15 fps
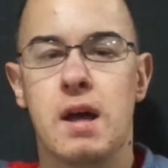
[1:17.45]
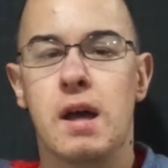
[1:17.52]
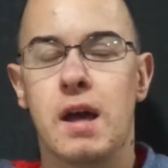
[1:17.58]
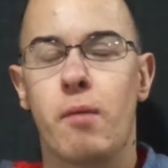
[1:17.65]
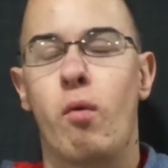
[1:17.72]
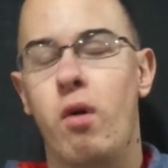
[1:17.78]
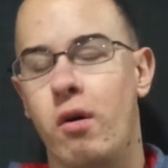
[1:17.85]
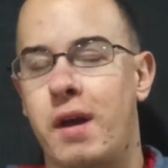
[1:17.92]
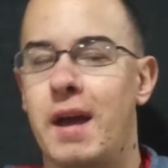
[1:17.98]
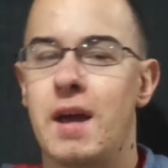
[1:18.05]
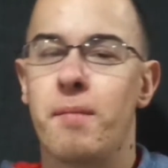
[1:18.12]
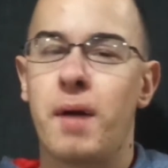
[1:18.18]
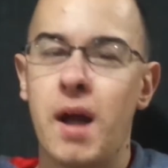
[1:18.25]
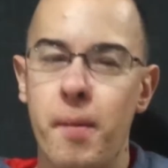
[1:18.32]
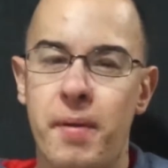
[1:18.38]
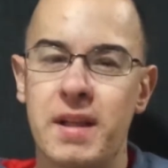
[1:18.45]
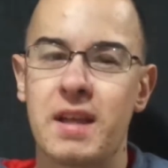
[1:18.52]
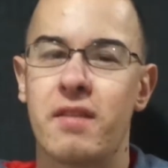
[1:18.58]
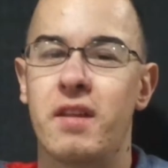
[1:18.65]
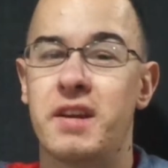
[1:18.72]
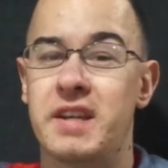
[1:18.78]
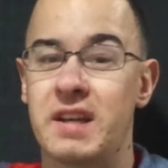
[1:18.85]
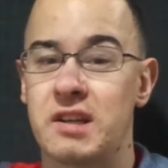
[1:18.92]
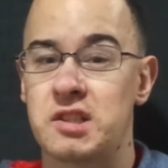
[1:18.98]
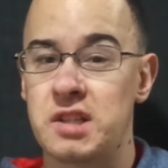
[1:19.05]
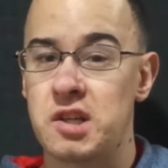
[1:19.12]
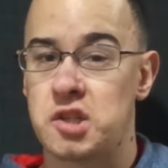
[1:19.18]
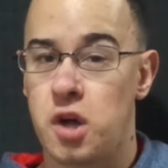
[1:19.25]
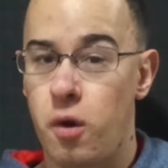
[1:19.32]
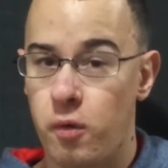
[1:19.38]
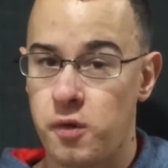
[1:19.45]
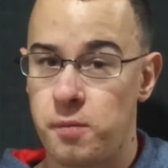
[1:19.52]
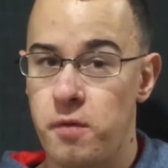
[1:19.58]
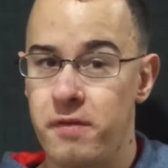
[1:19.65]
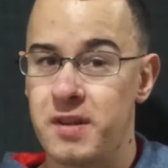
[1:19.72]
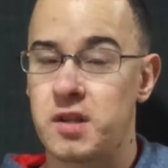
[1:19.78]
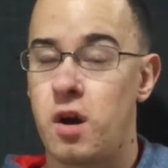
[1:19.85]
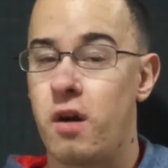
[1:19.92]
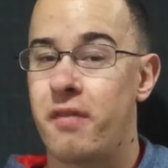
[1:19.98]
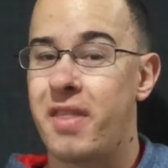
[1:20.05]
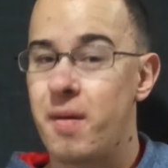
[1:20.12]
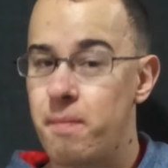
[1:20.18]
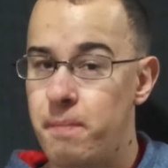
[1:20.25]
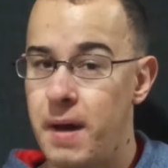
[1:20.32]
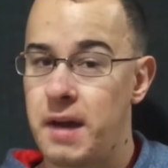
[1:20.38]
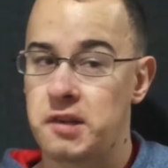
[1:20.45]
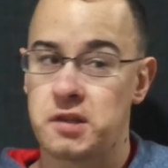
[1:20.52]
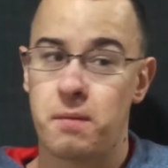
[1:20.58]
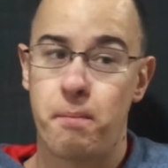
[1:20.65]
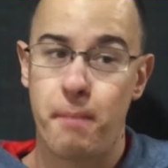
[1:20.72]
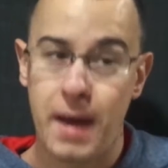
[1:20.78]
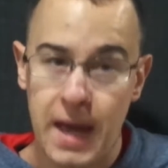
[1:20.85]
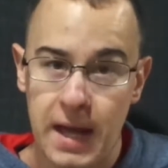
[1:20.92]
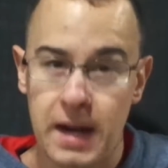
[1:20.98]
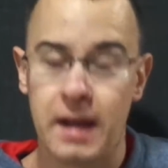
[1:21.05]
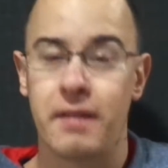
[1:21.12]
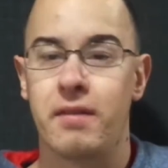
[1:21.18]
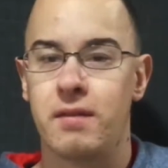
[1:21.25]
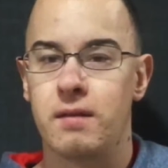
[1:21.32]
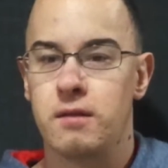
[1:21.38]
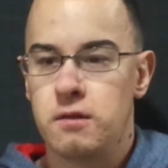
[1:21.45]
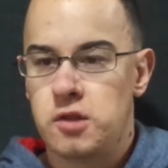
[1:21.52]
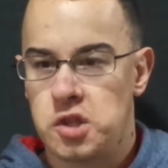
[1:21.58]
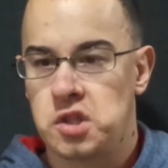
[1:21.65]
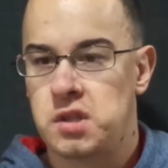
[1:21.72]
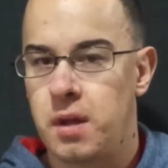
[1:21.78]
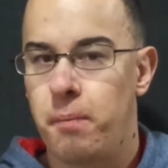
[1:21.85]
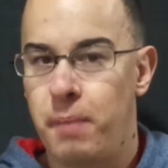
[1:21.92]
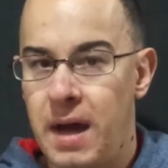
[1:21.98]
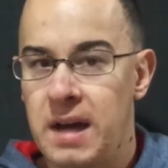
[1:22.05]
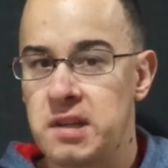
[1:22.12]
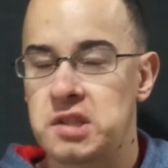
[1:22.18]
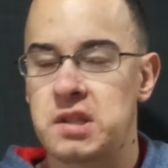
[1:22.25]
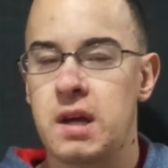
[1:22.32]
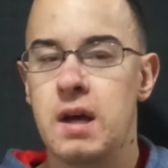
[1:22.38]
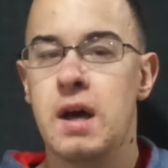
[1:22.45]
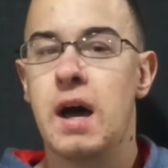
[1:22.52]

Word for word: It, eh, well, okay, in my opinion, the Disney Star Wars movies are the best made and just the best.